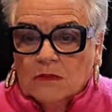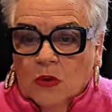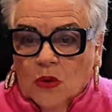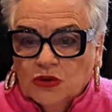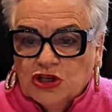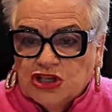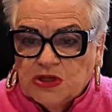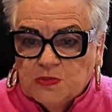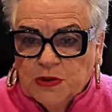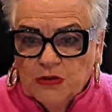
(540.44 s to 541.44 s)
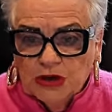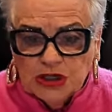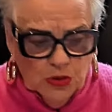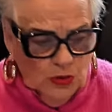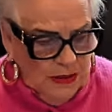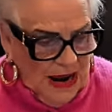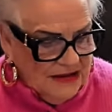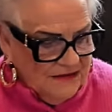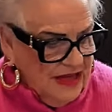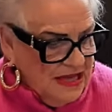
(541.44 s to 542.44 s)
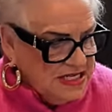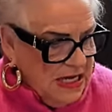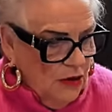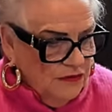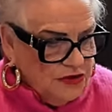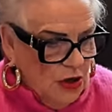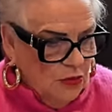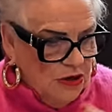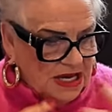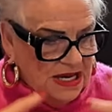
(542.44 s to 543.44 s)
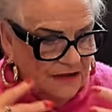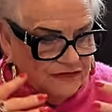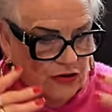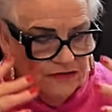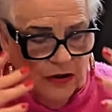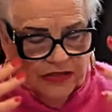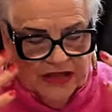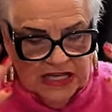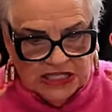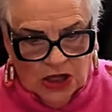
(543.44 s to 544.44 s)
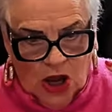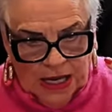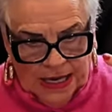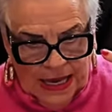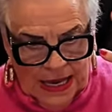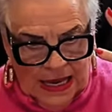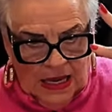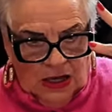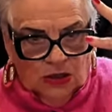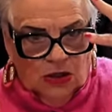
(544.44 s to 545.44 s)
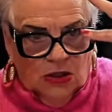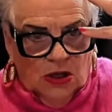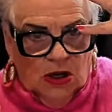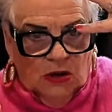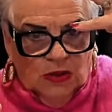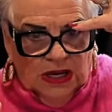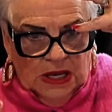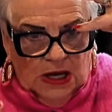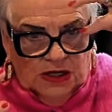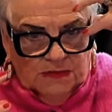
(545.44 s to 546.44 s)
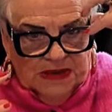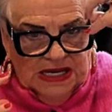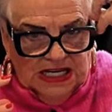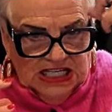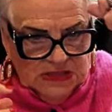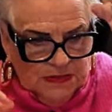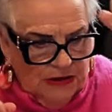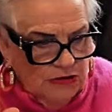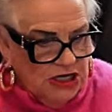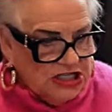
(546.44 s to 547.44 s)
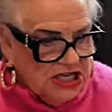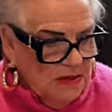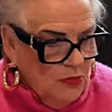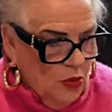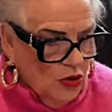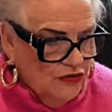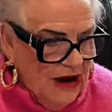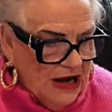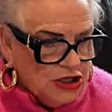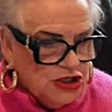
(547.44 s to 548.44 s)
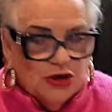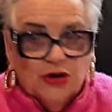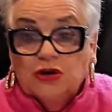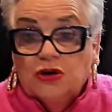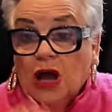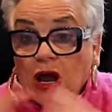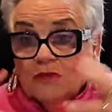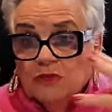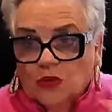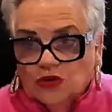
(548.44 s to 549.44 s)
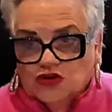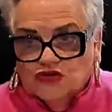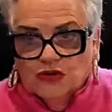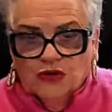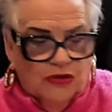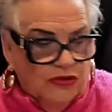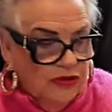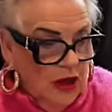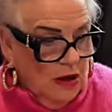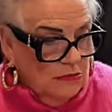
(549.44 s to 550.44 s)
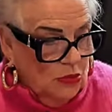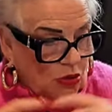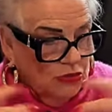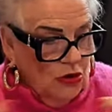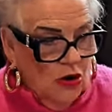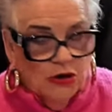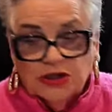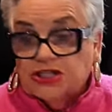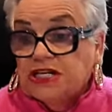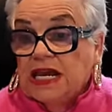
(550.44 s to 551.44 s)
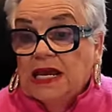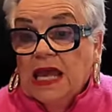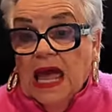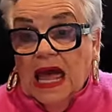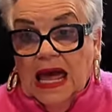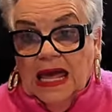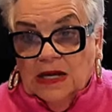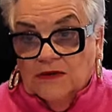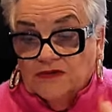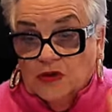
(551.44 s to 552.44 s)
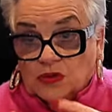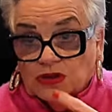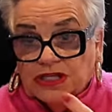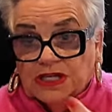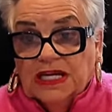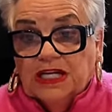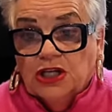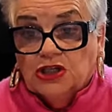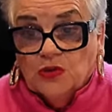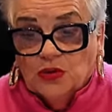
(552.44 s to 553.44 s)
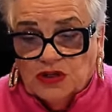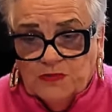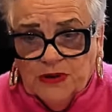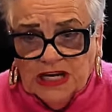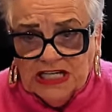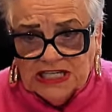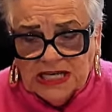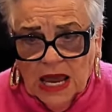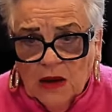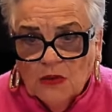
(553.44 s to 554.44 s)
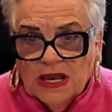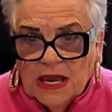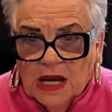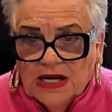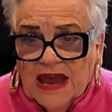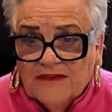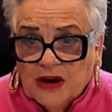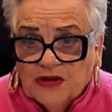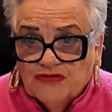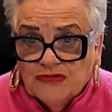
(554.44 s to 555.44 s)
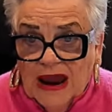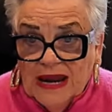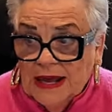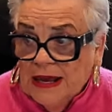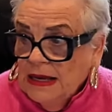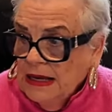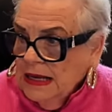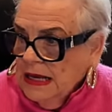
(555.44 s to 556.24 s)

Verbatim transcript: more spiritual part of ourselves, I want to cover off on things like, you know, we're going to be experiencing more gratitude, more truth, more honesty, and of course, leading towards peace. We're going to have a greater